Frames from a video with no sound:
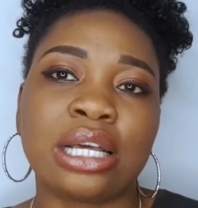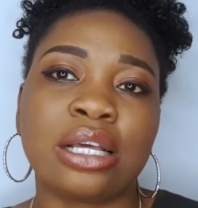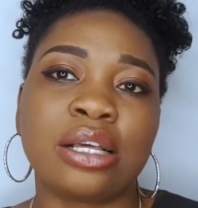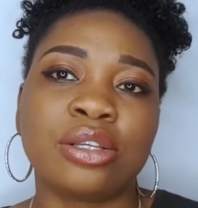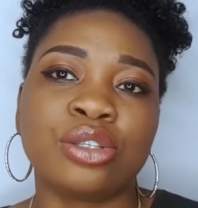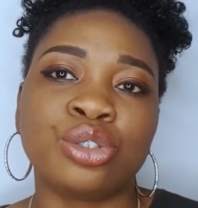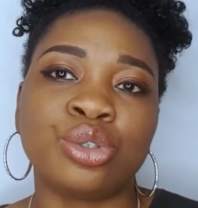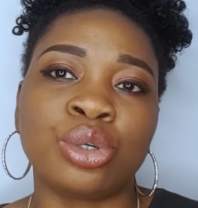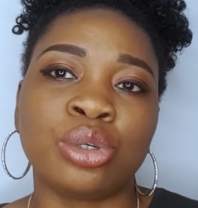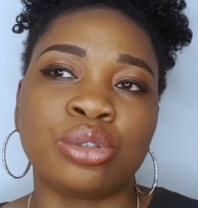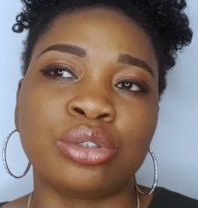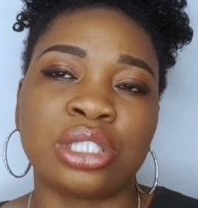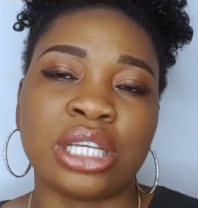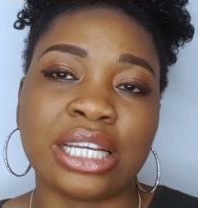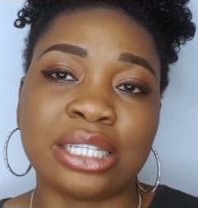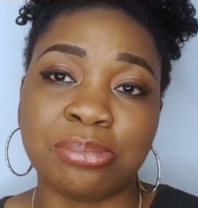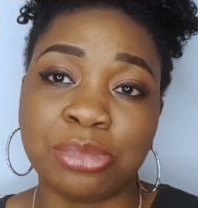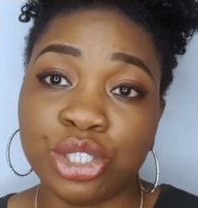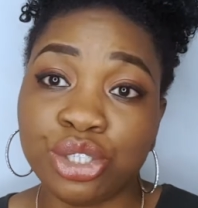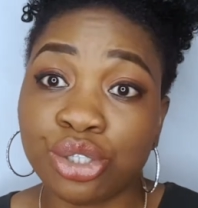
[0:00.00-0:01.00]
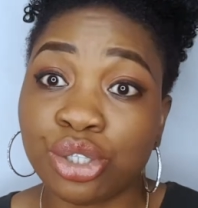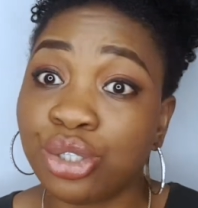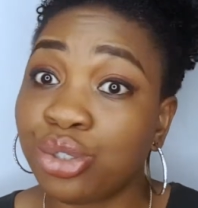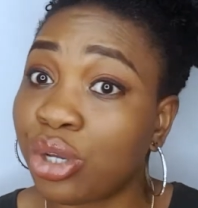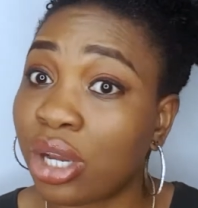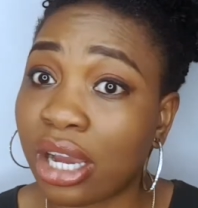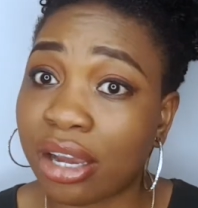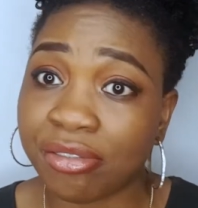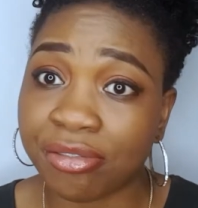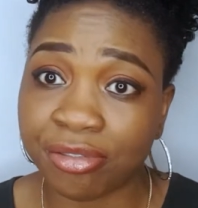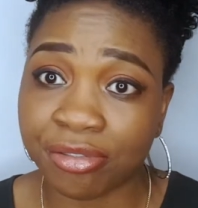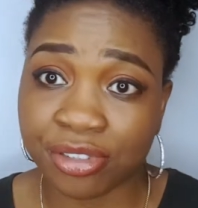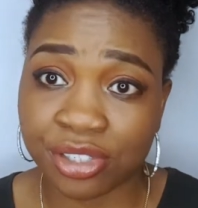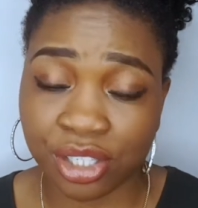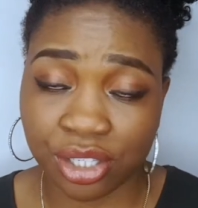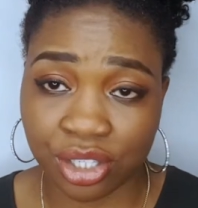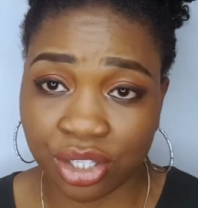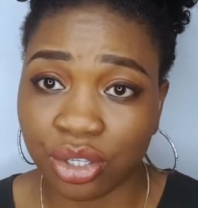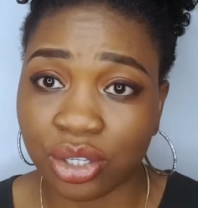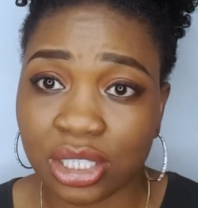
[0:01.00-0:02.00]
the admission, you have
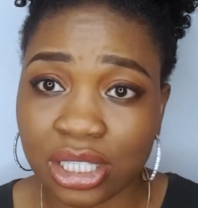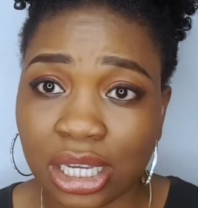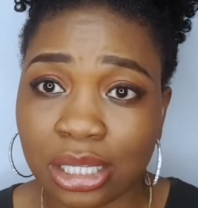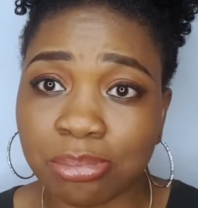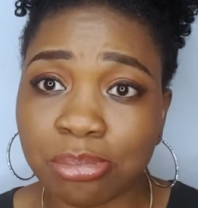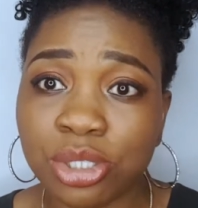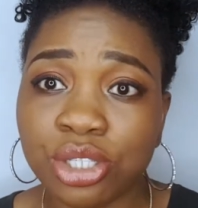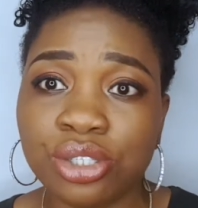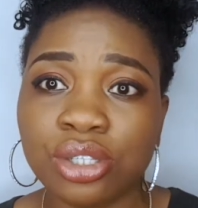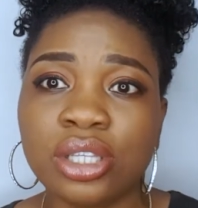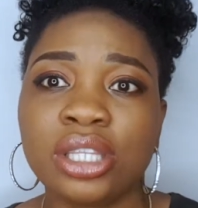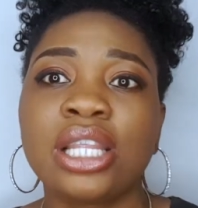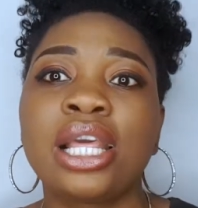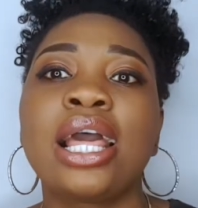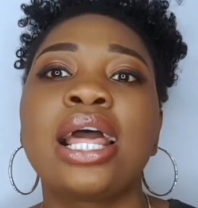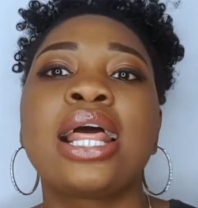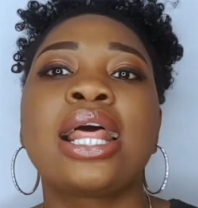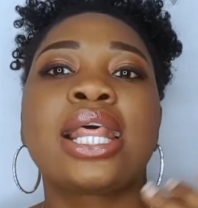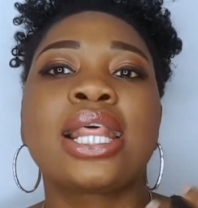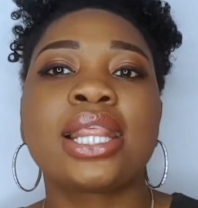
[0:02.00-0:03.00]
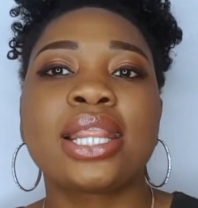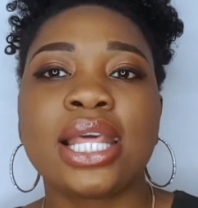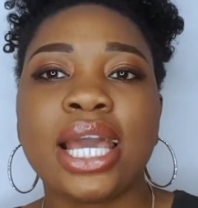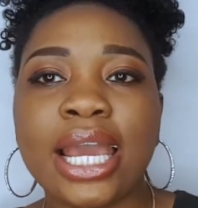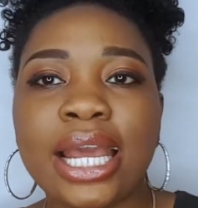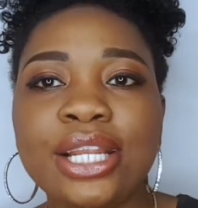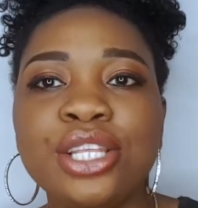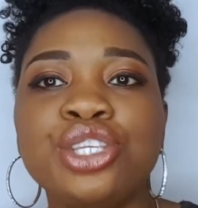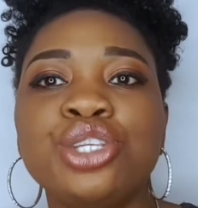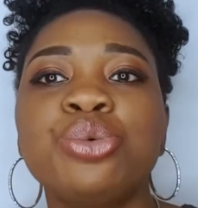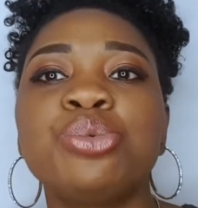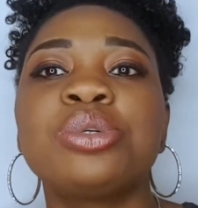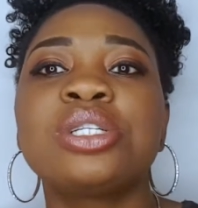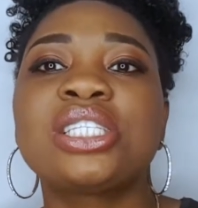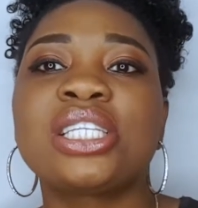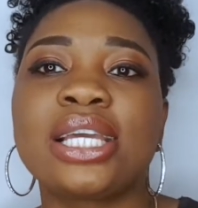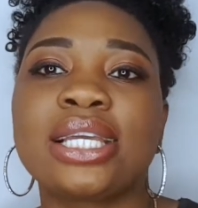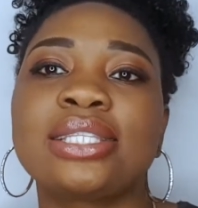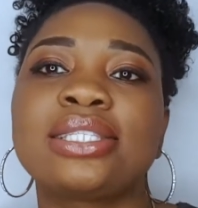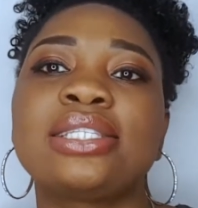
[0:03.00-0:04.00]
secured the admission, then you will
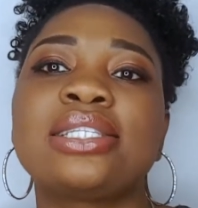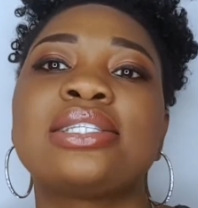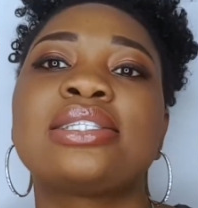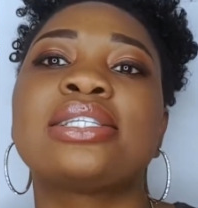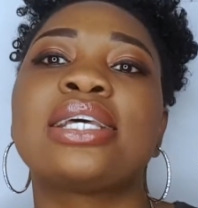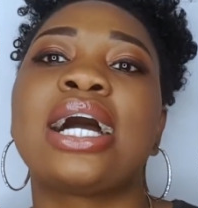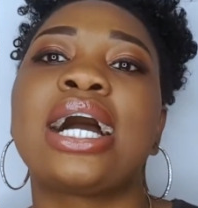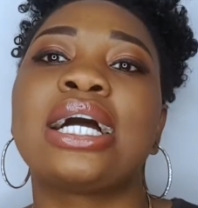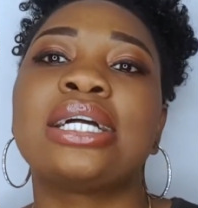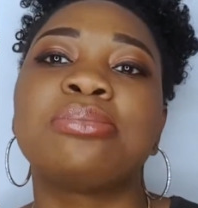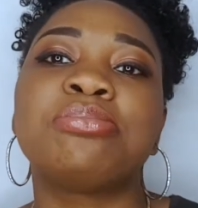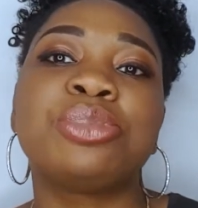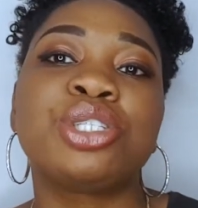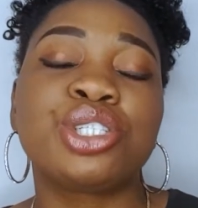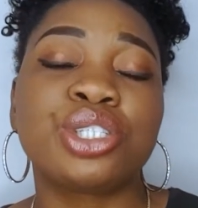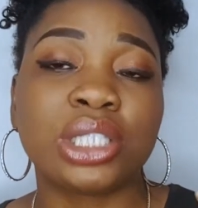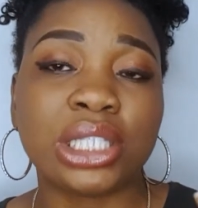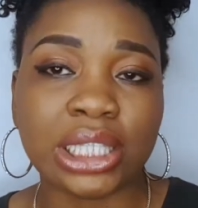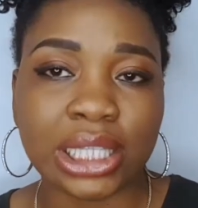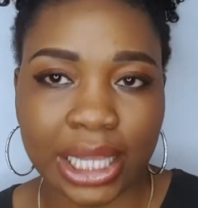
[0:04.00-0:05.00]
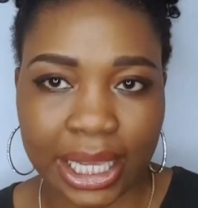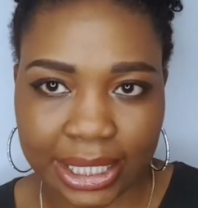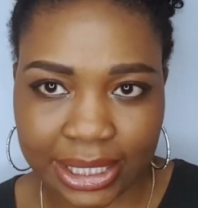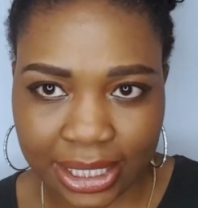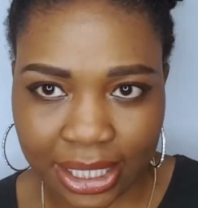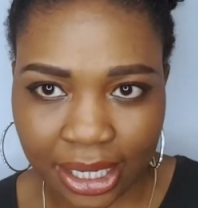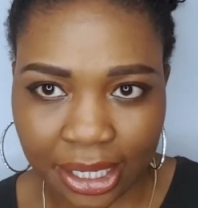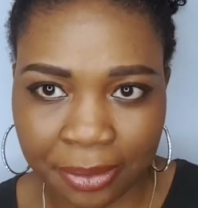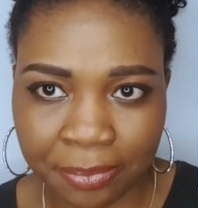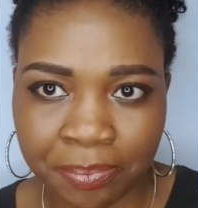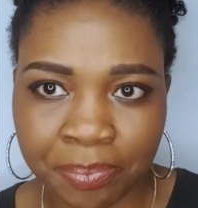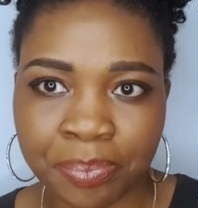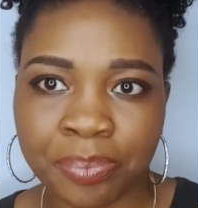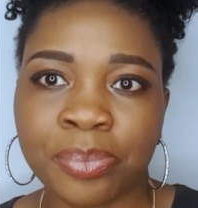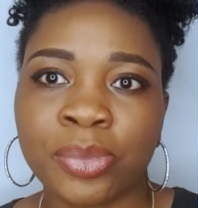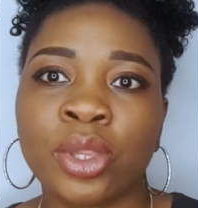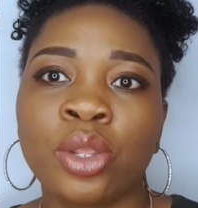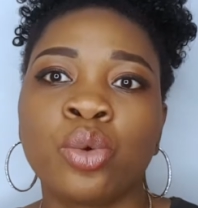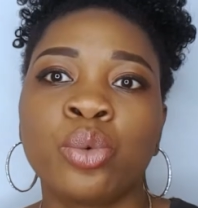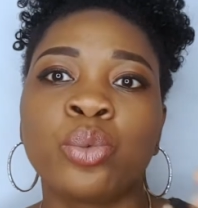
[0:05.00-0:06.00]
take this admission letter
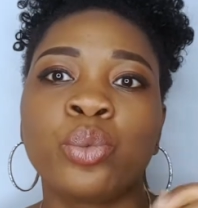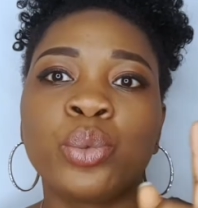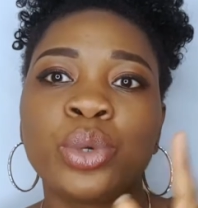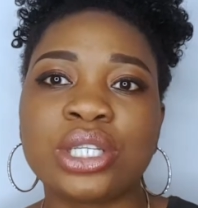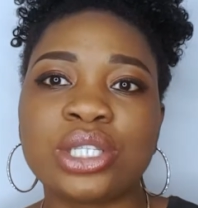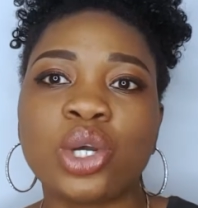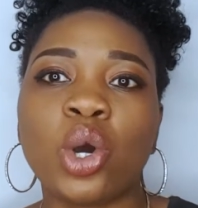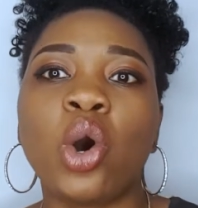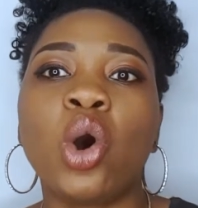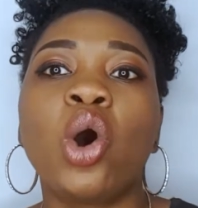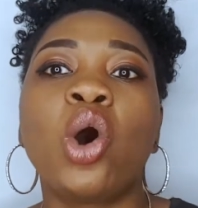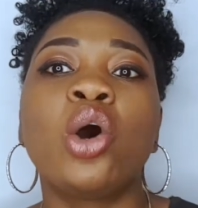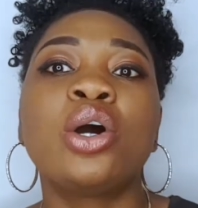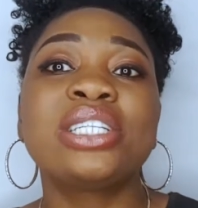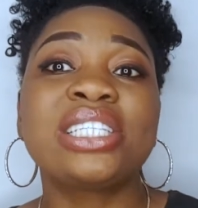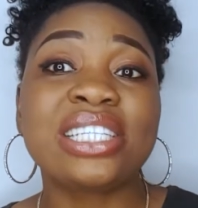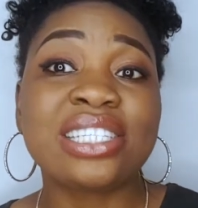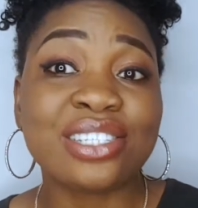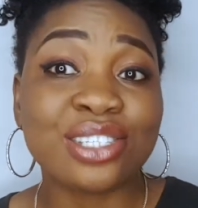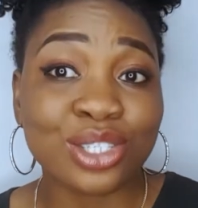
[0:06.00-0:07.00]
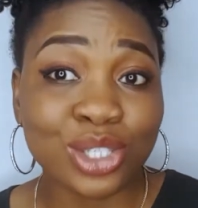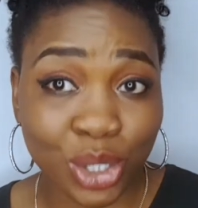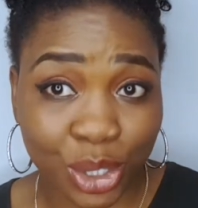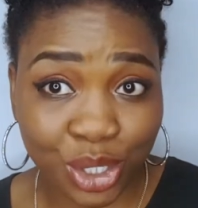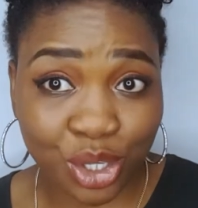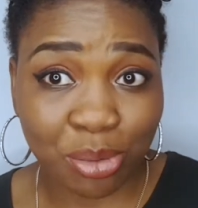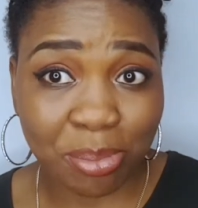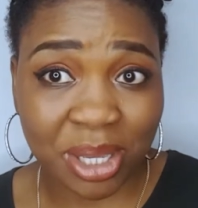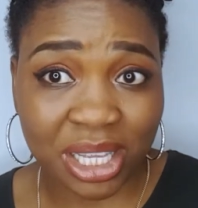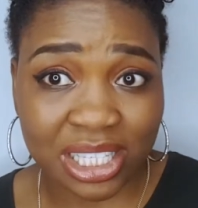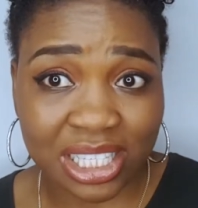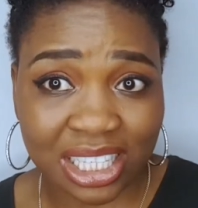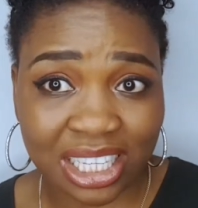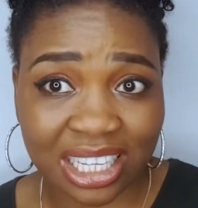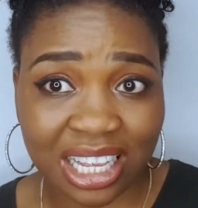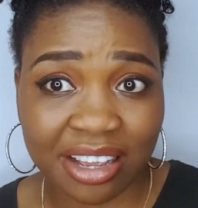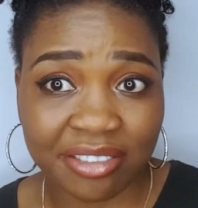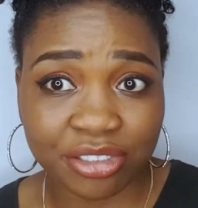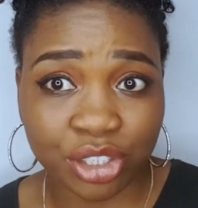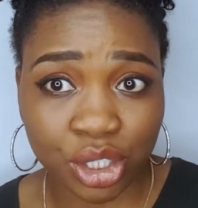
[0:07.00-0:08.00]
with all these documents that I
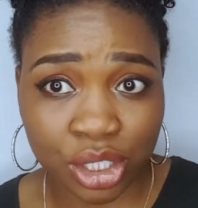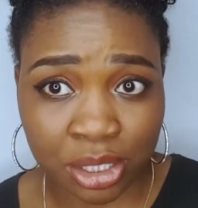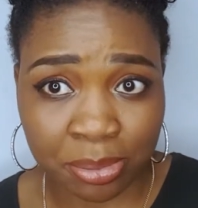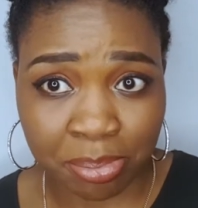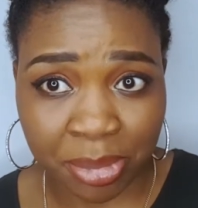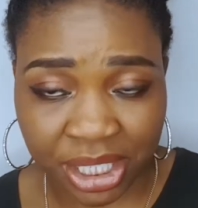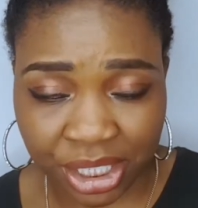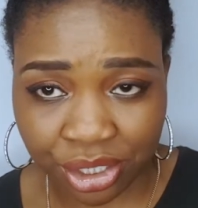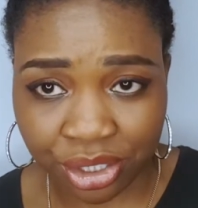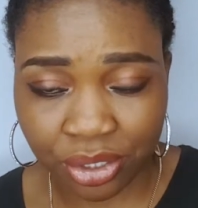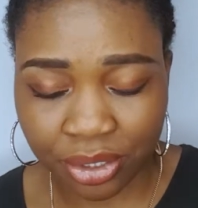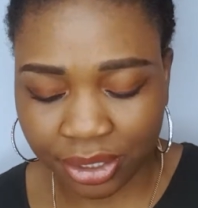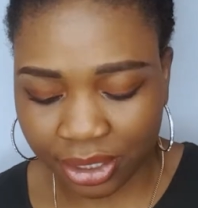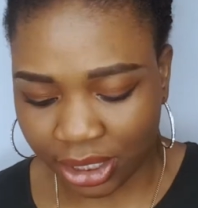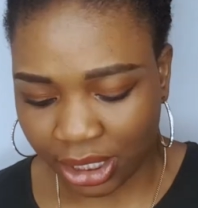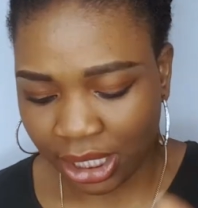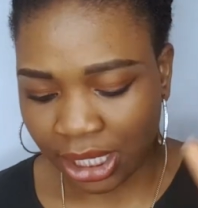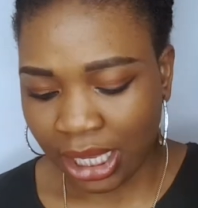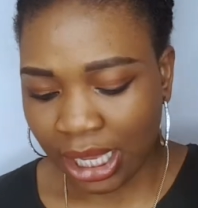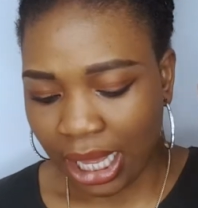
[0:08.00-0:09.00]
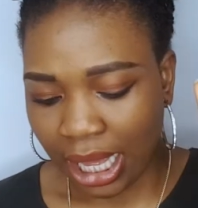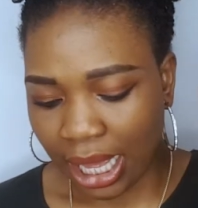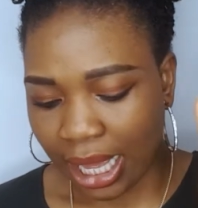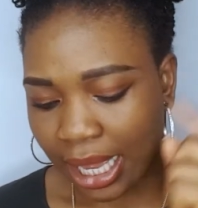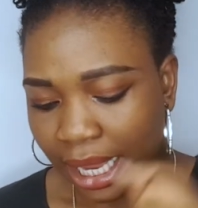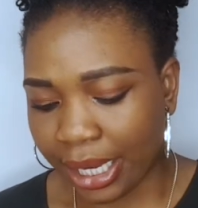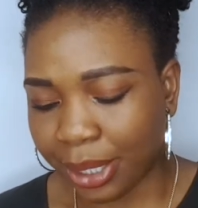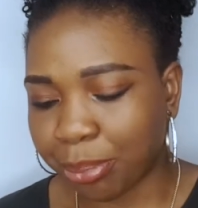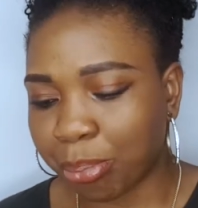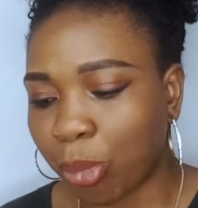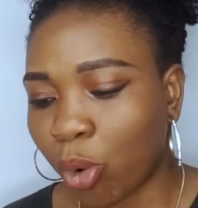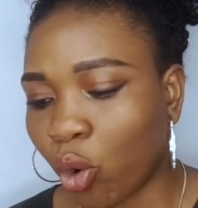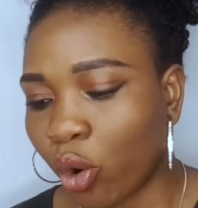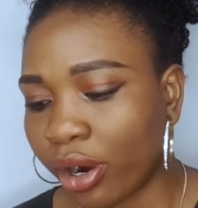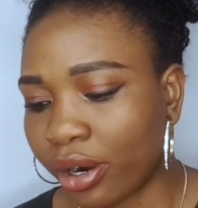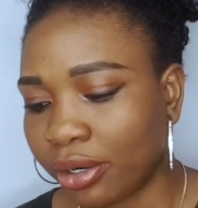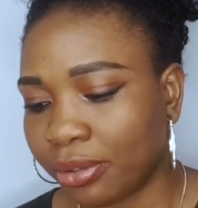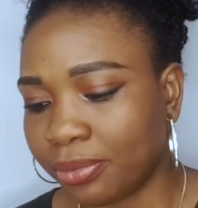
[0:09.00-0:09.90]
have just mentioned and more,